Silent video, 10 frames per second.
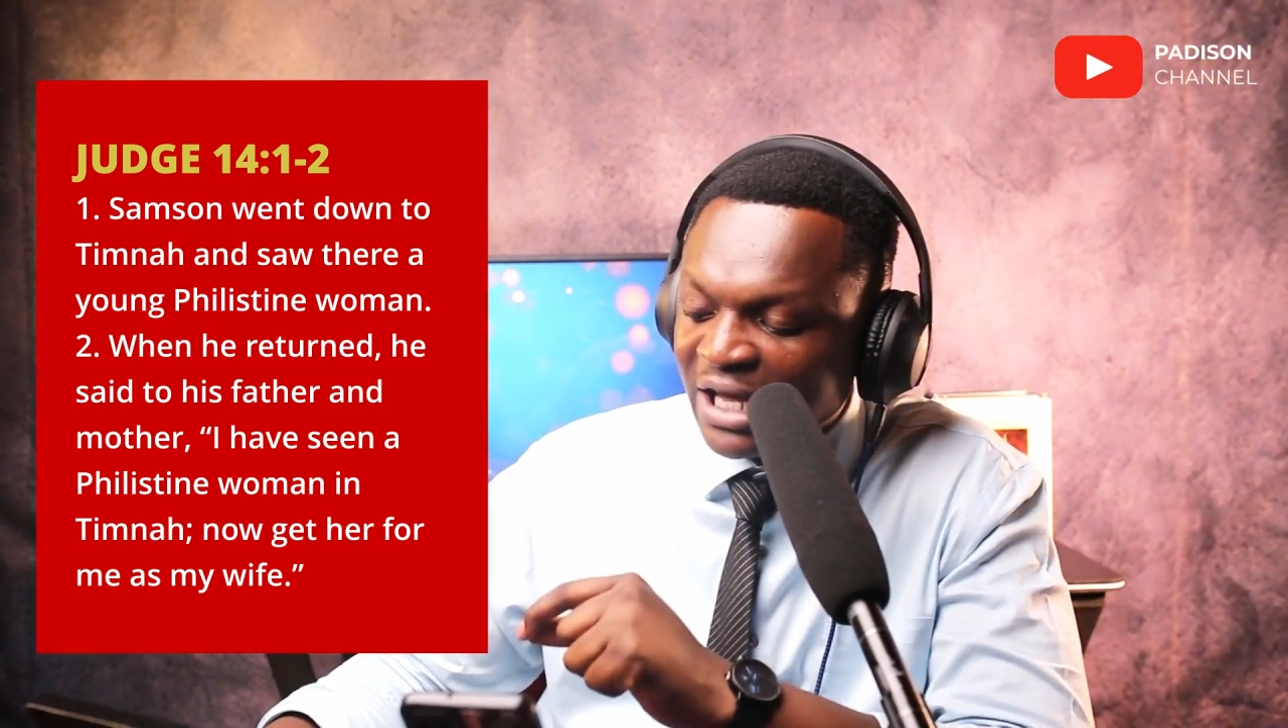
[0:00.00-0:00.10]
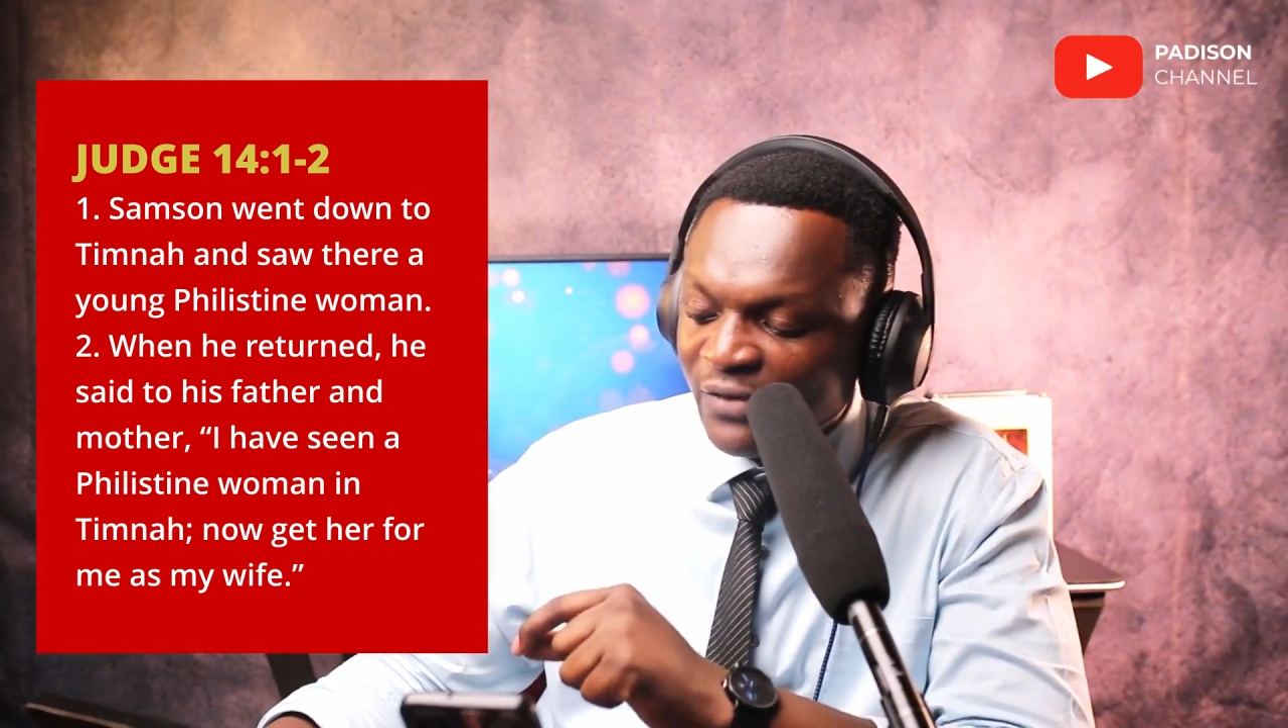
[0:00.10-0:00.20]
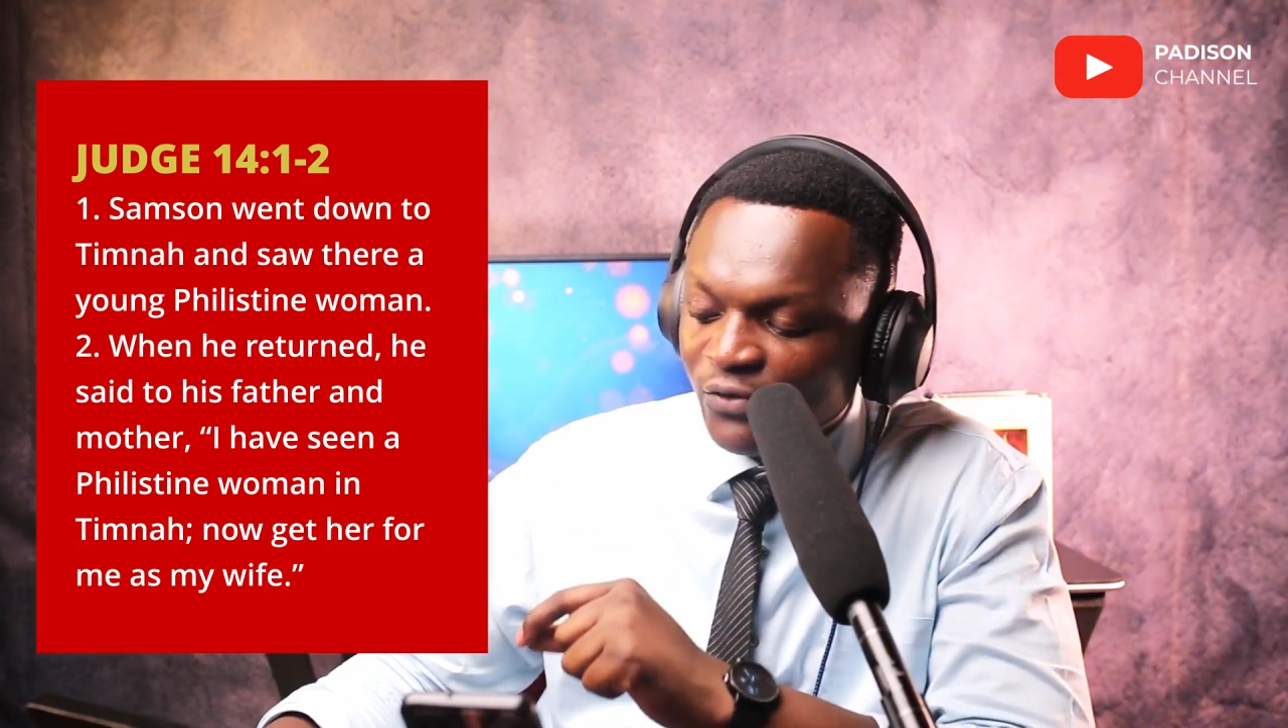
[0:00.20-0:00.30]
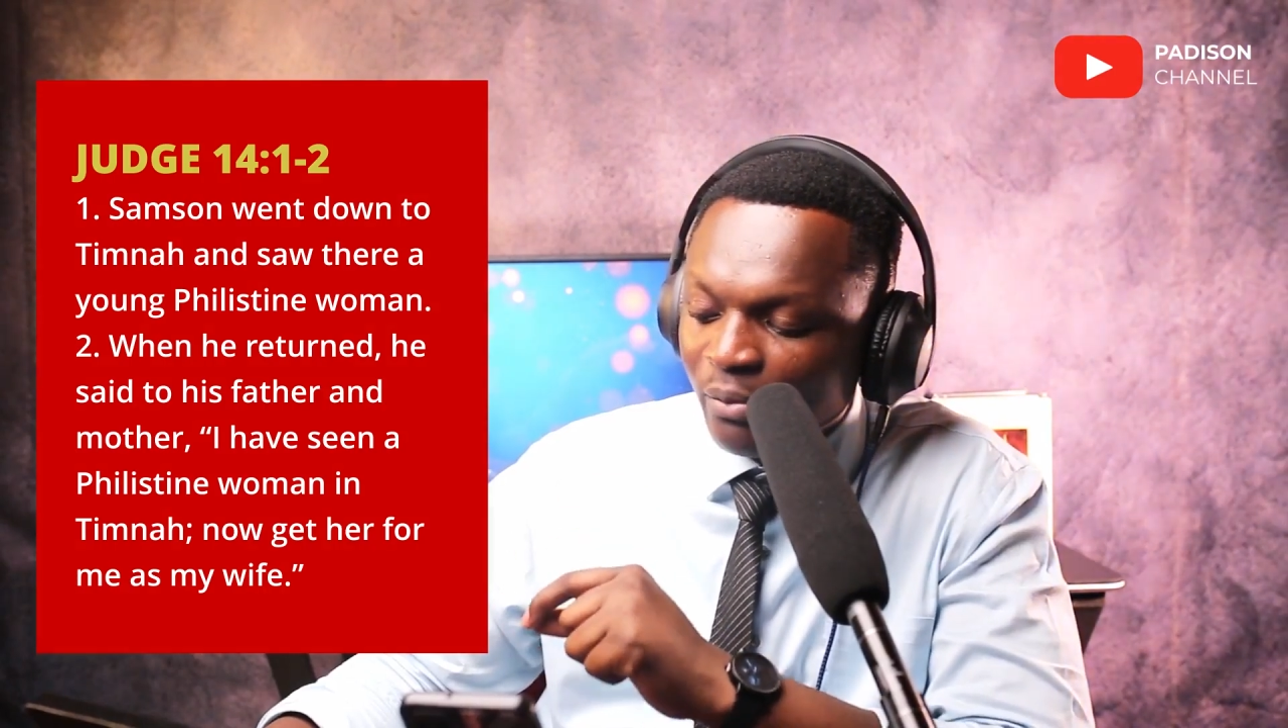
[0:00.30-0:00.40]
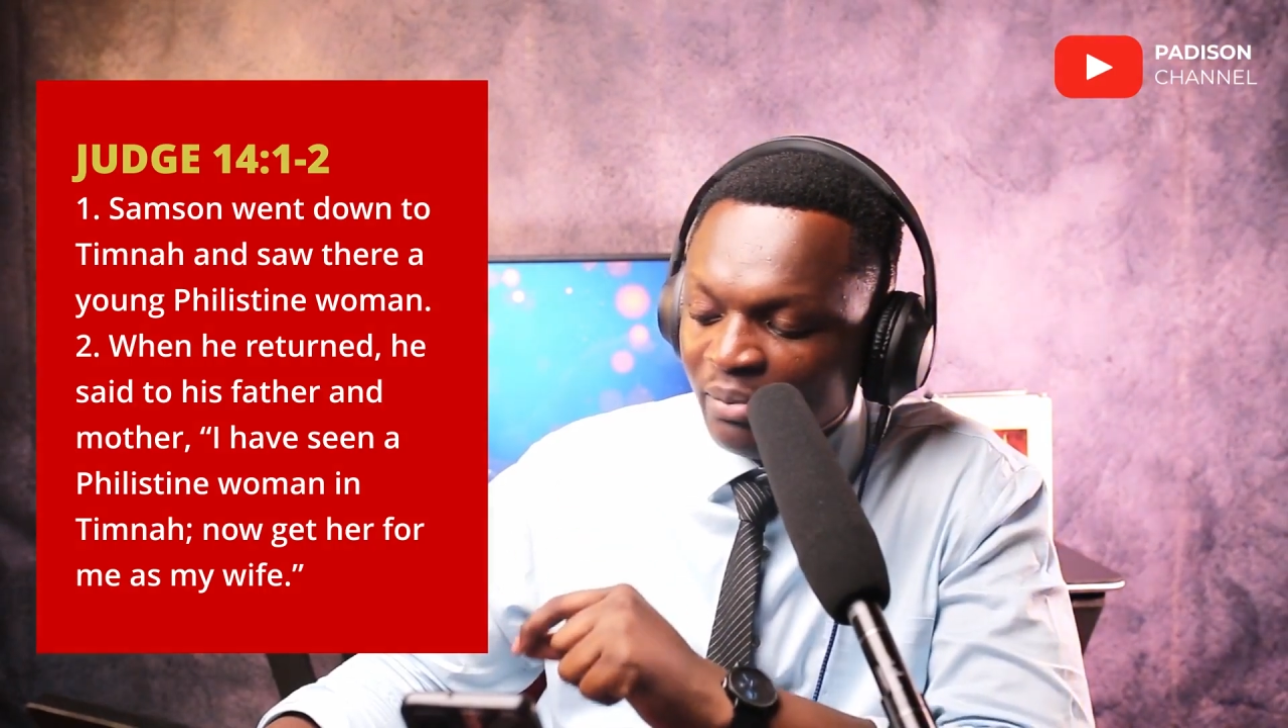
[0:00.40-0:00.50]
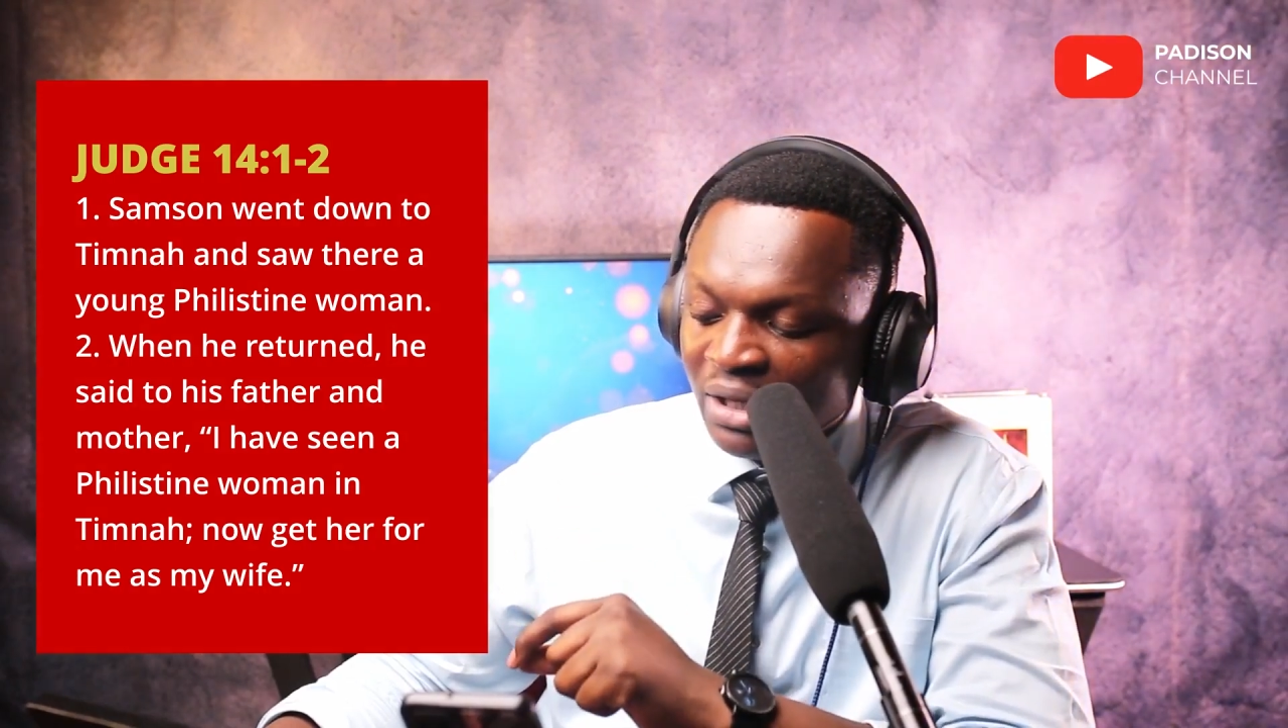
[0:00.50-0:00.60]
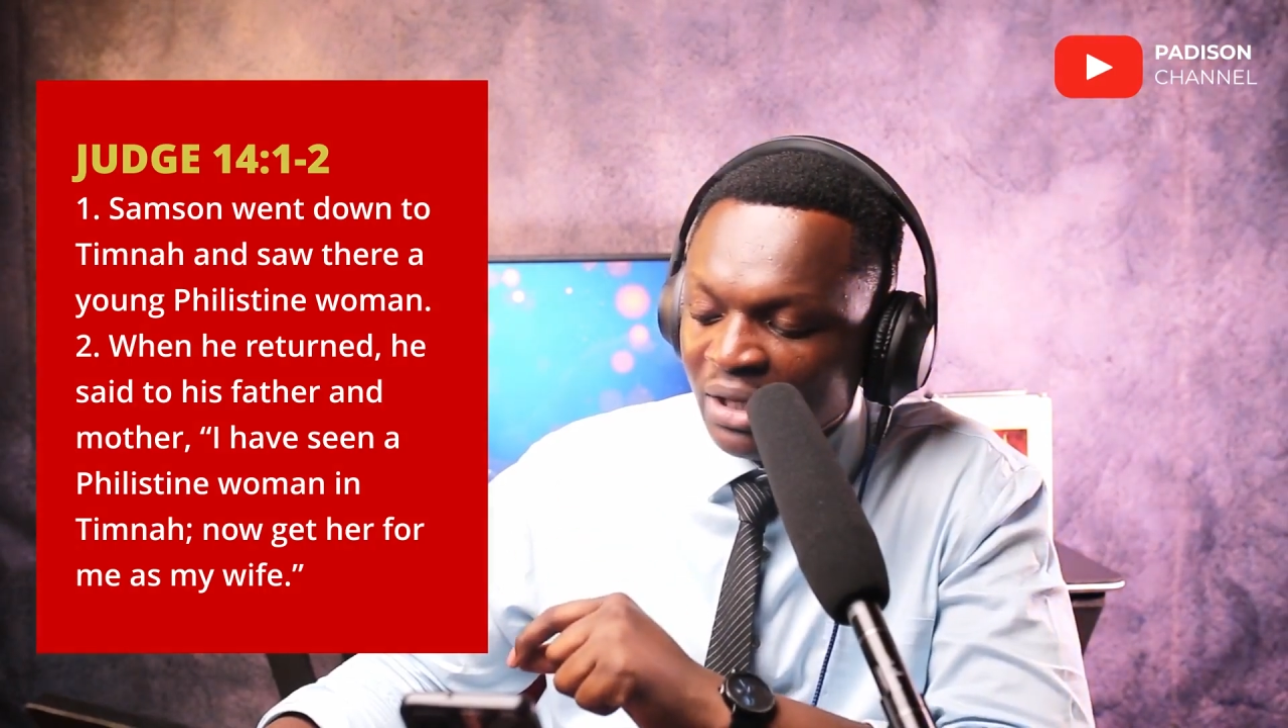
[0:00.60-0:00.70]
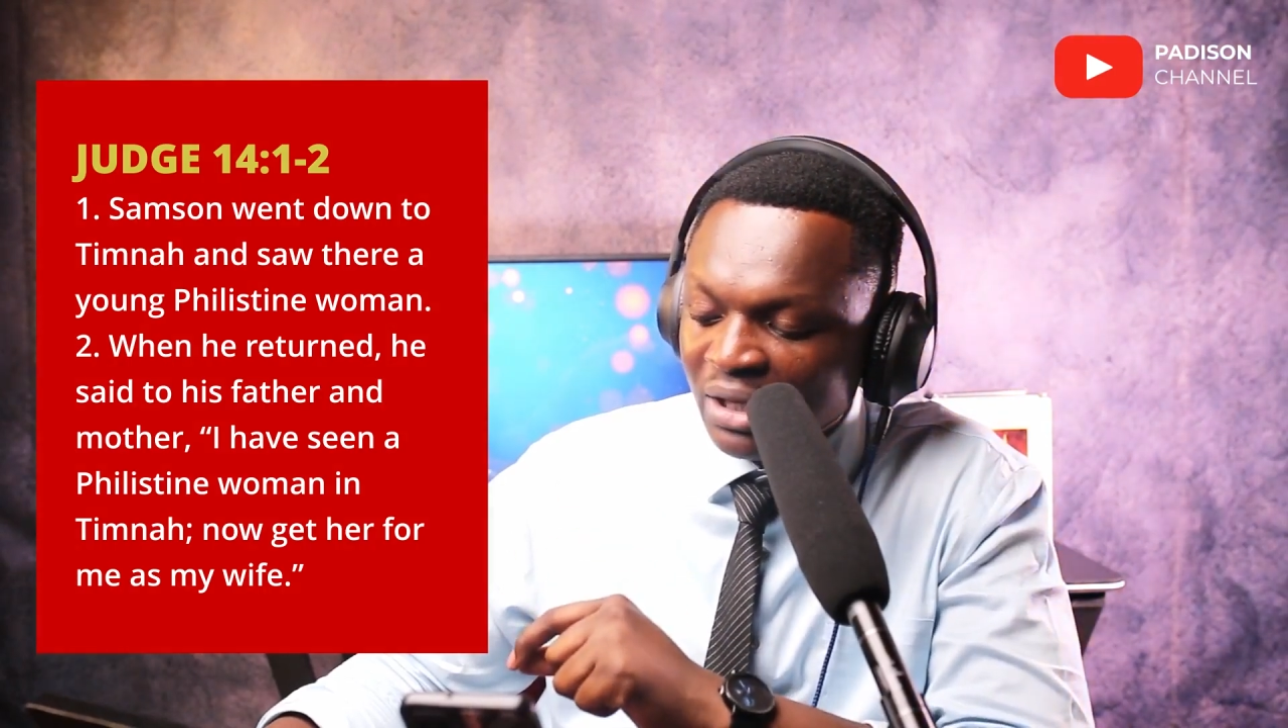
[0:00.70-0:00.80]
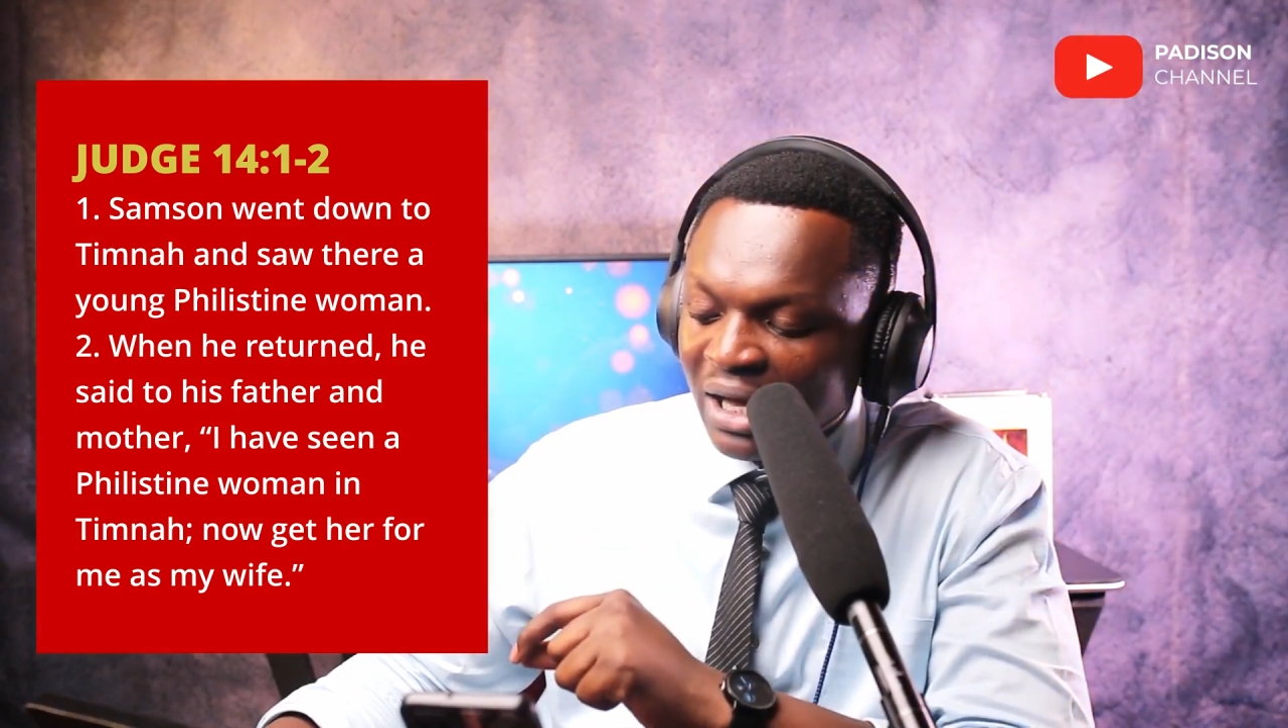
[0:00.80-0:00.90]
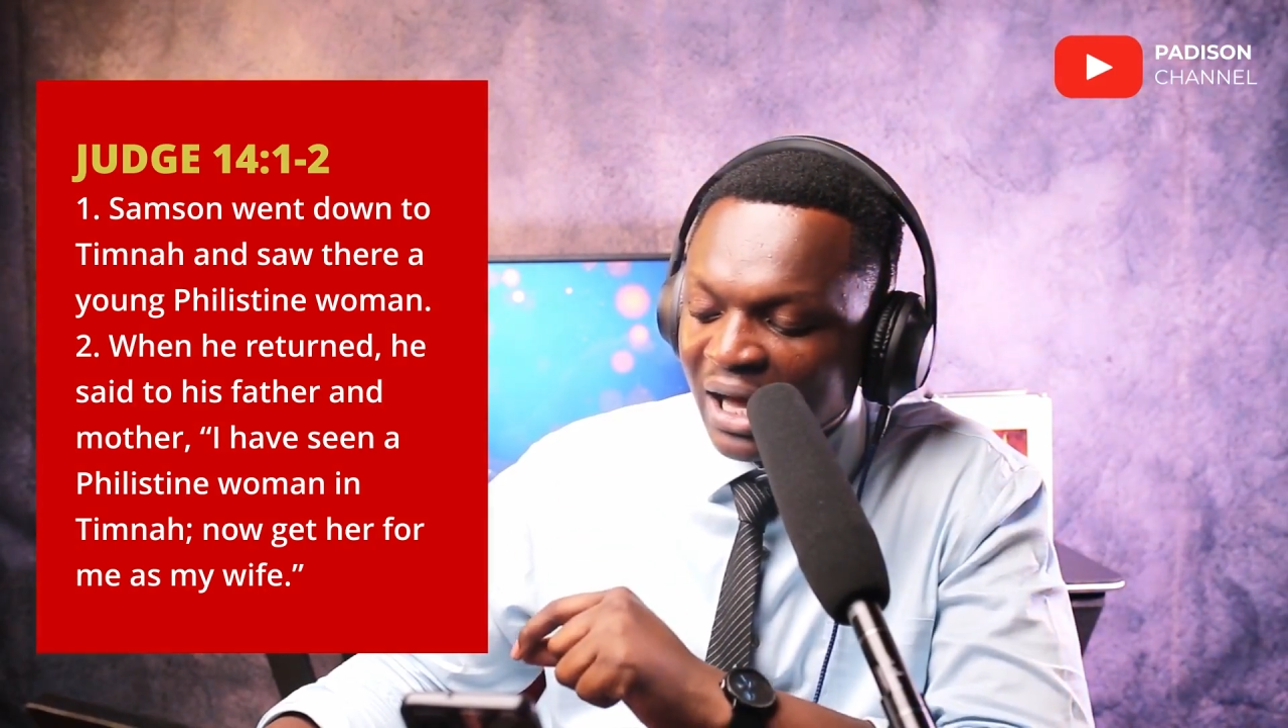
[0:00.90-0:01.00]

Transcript: her for me